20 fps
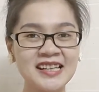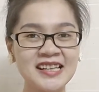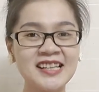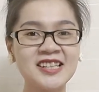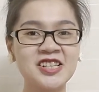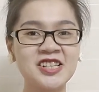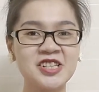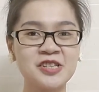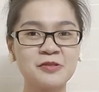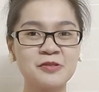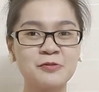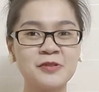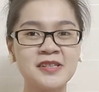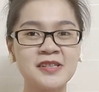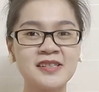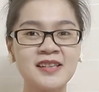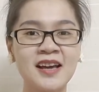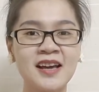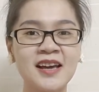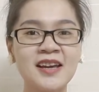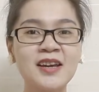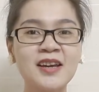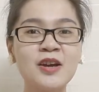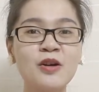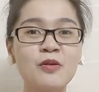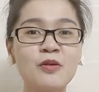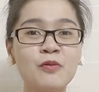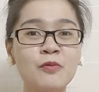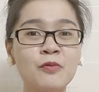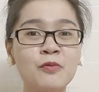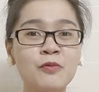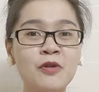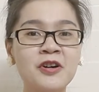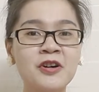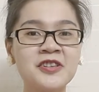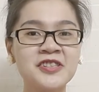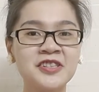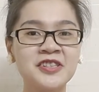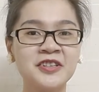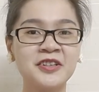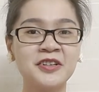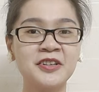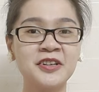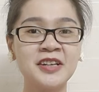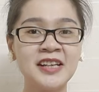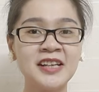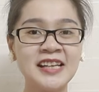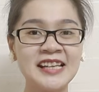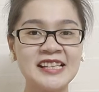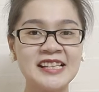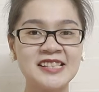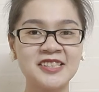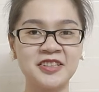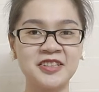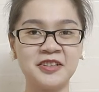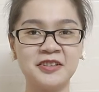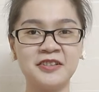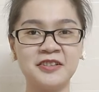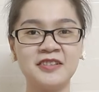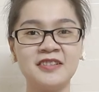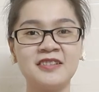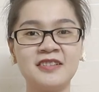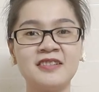English we say water heater.